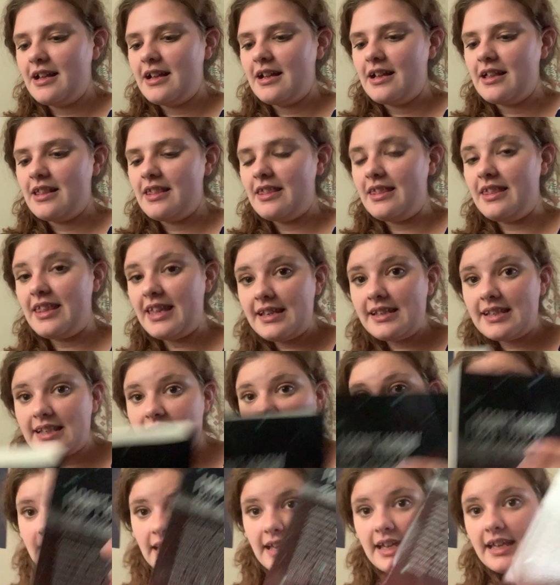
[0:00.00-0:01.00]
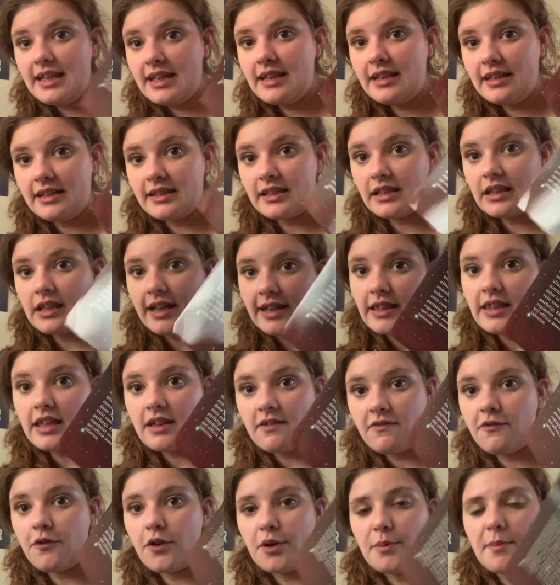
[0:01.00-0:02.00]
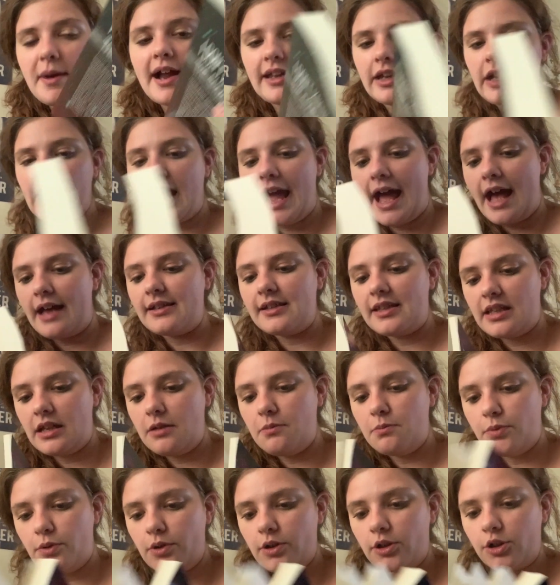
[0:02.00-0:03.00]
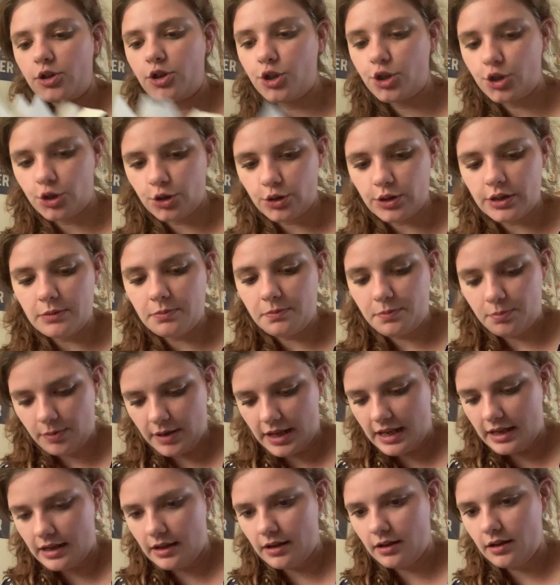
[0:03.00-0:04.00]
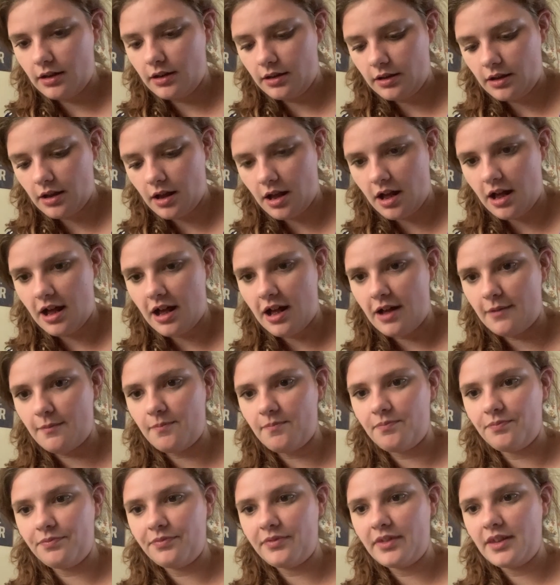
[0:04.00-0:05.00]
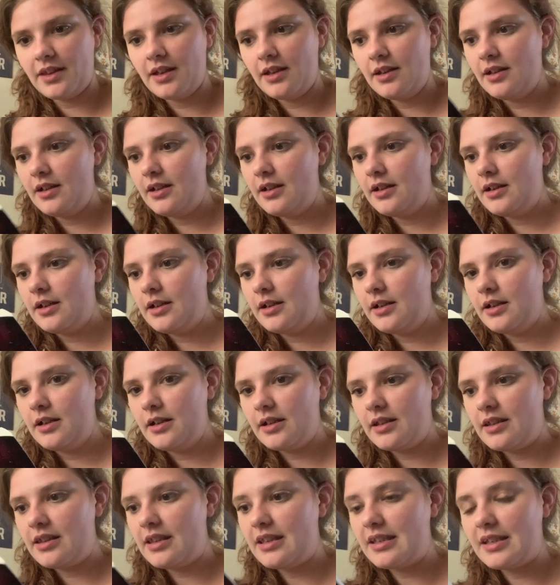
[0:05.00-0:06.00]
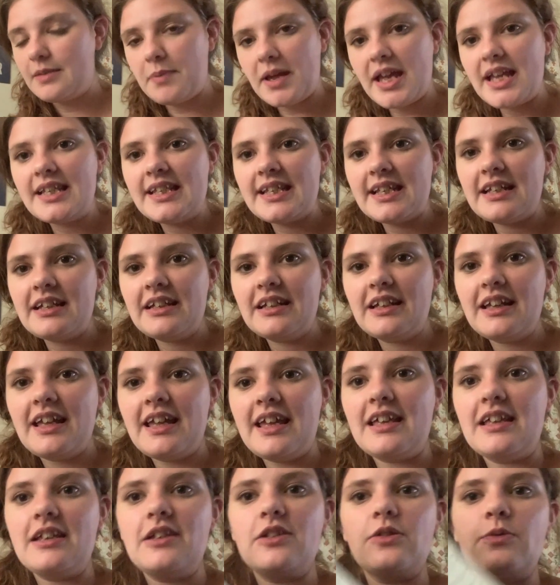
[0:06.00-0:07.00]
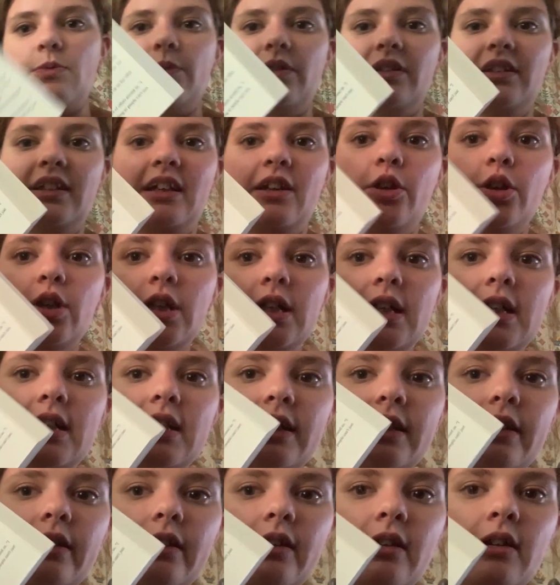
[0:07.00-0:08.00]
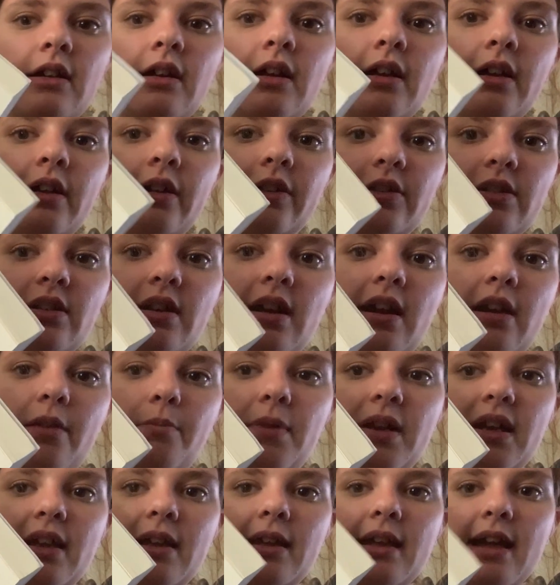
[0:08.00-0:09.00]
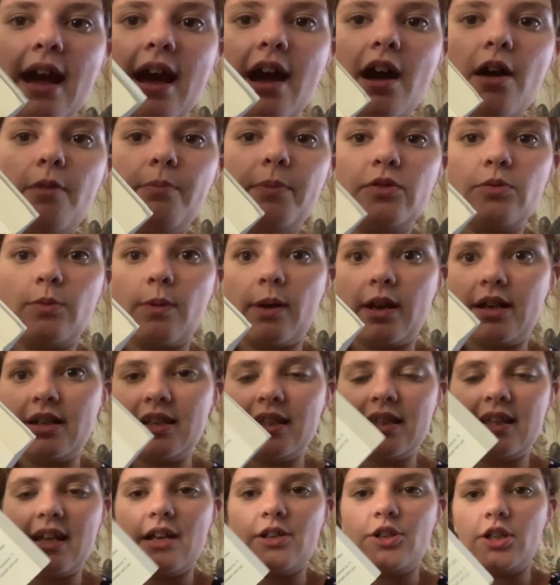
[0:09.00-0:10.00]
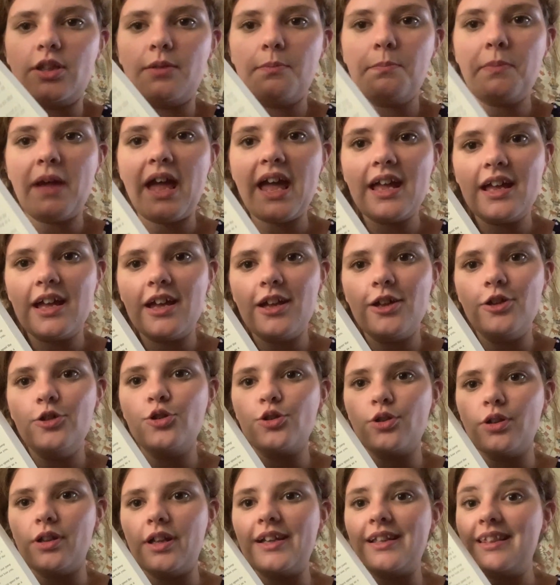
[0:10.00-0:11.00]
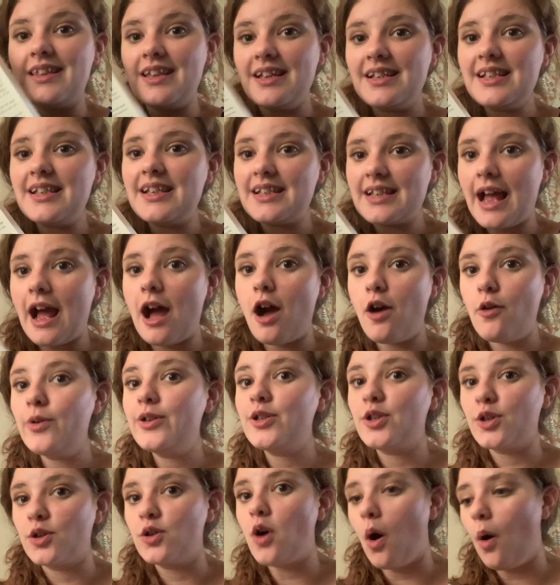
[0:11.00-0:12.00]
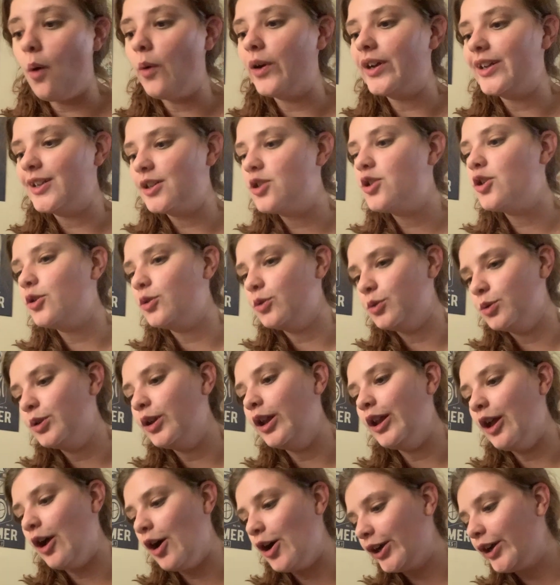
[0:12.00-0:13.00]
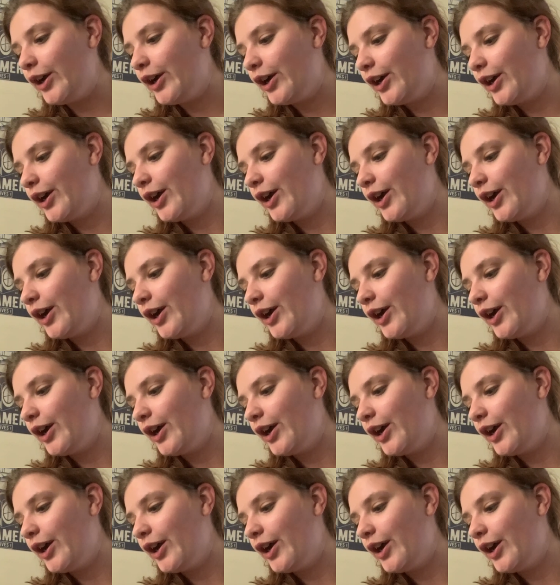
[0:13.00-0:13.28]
this is like the formatting as the book should be. The spacing is really good. There's not a big gap. It's right to the edge of the page. Like, this is how it's going to look.